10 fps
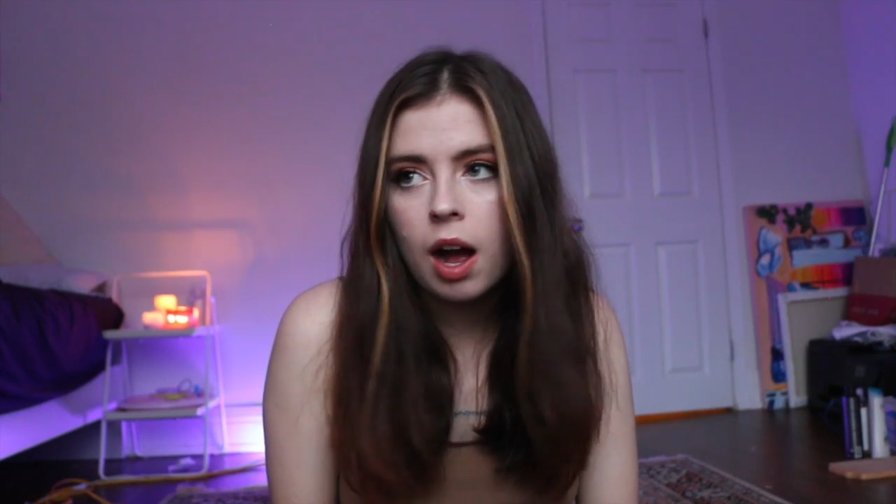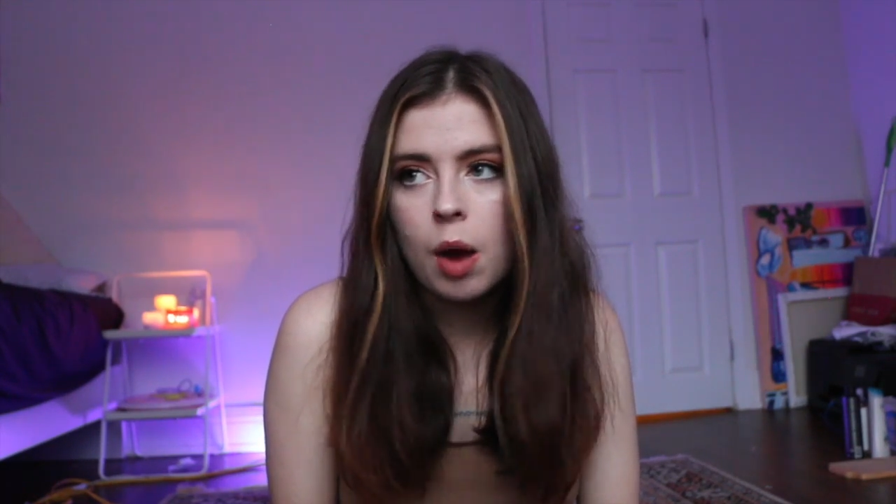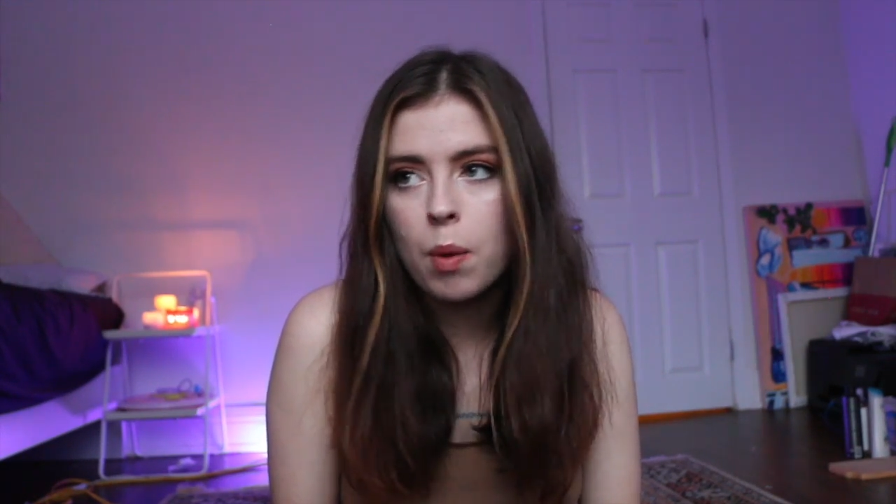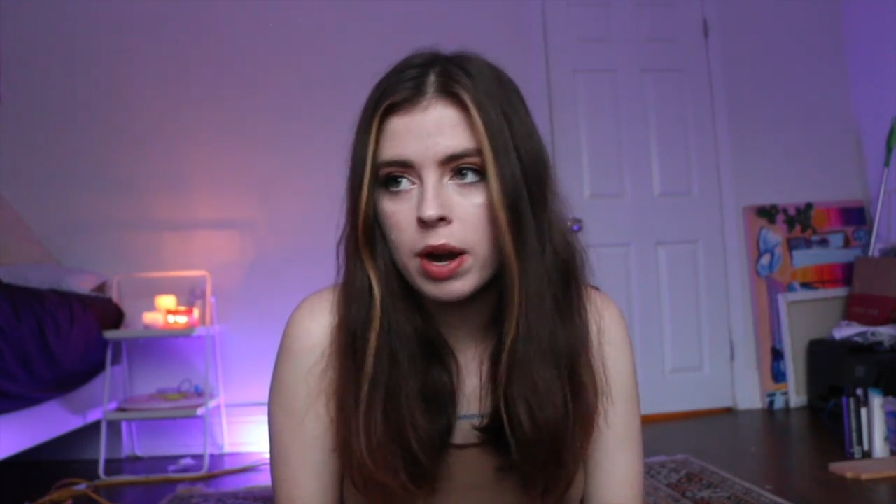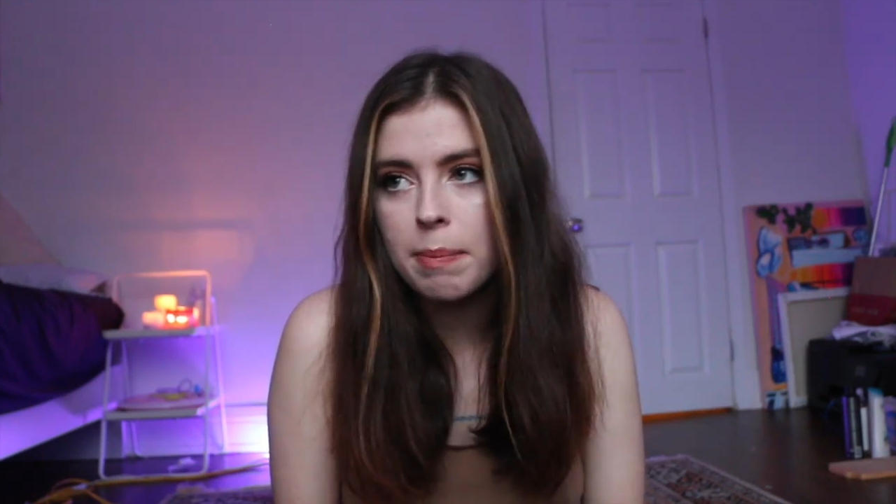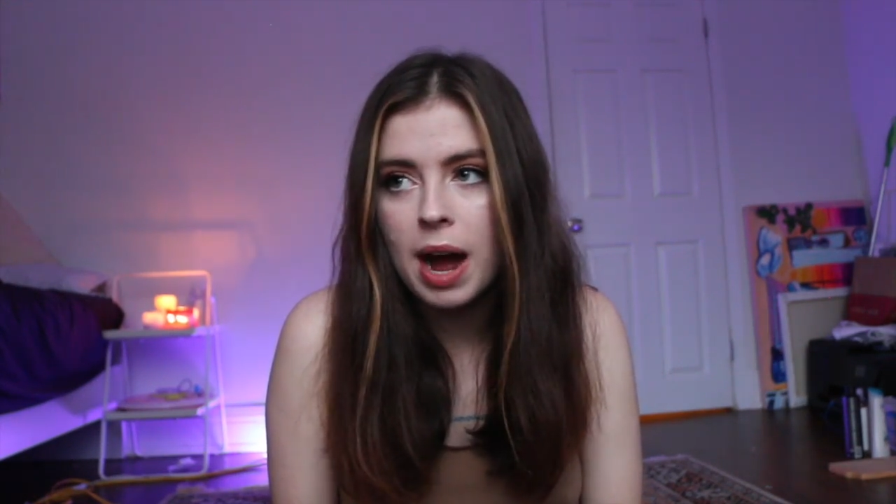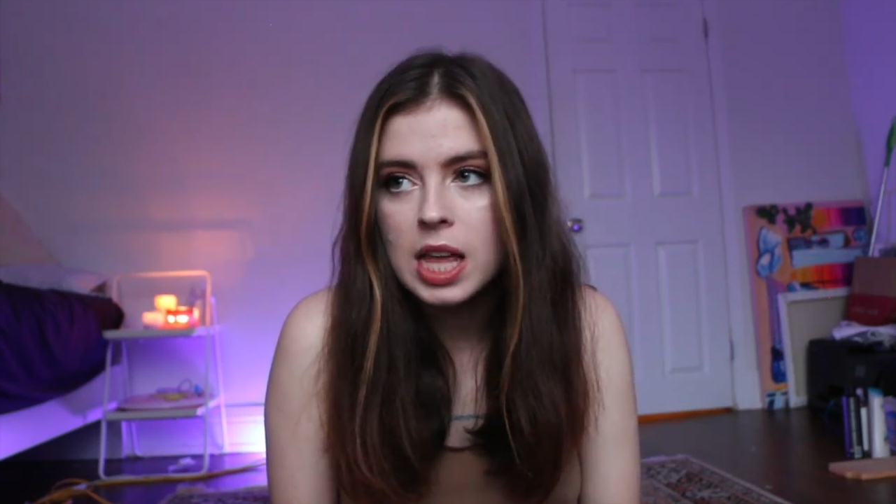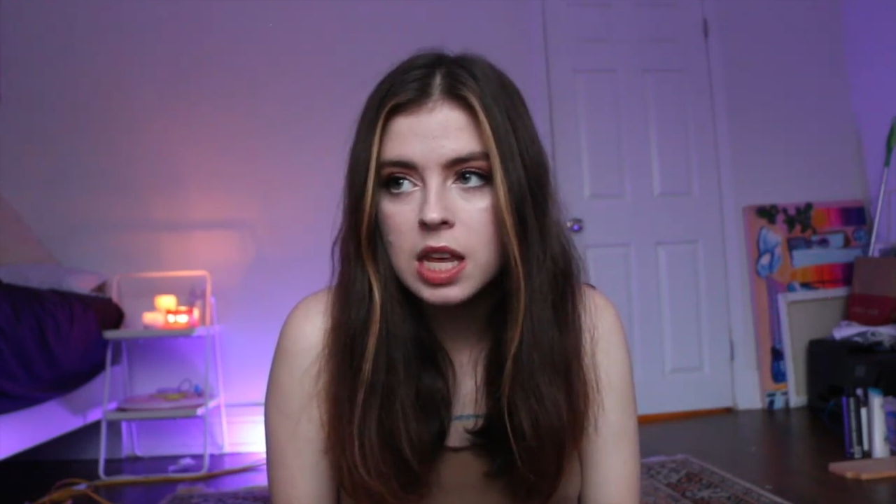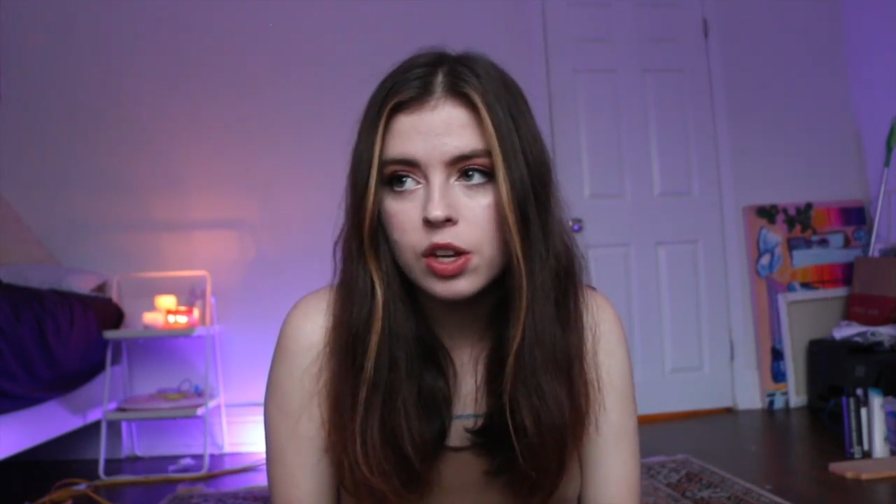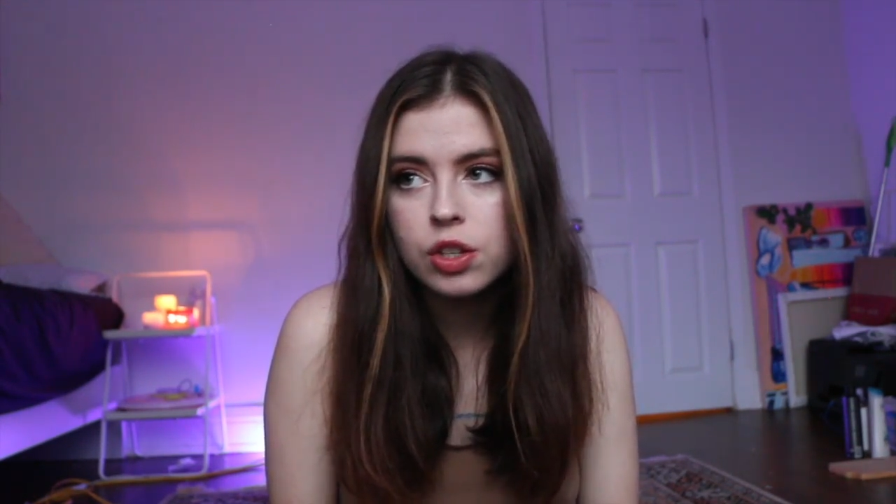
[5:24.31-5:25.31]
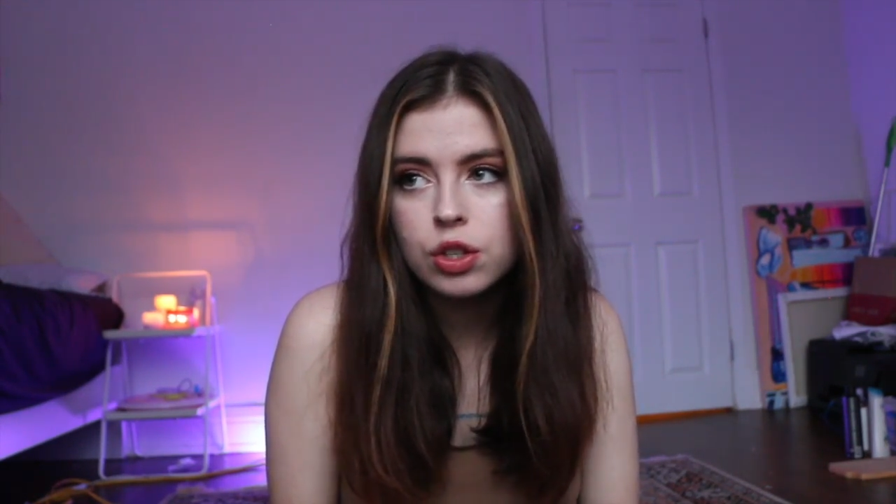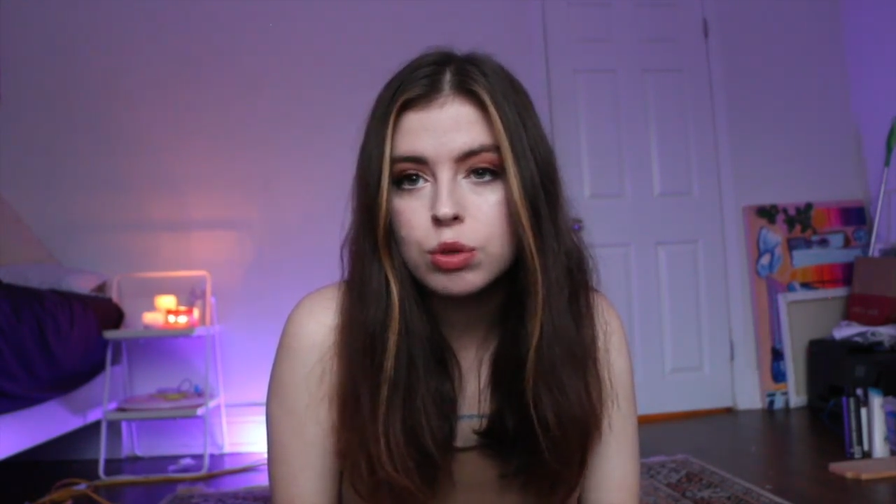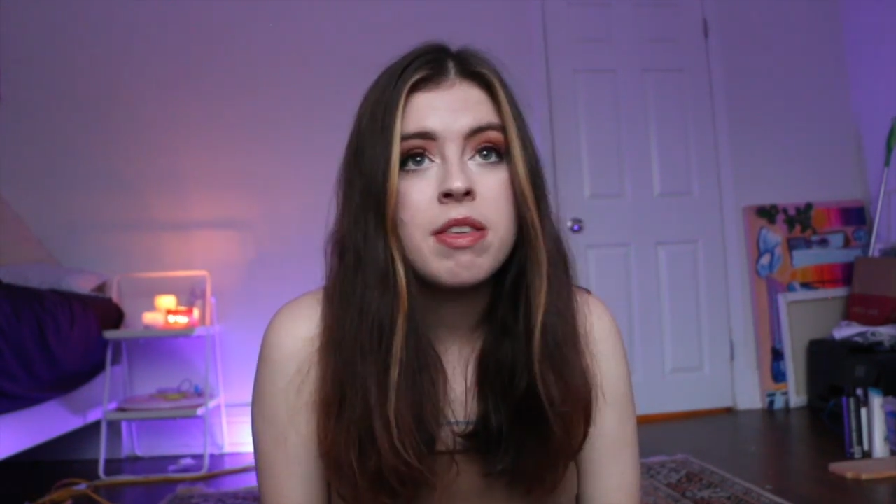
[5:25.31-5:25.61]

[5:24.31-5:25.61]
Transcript: I want to buy this.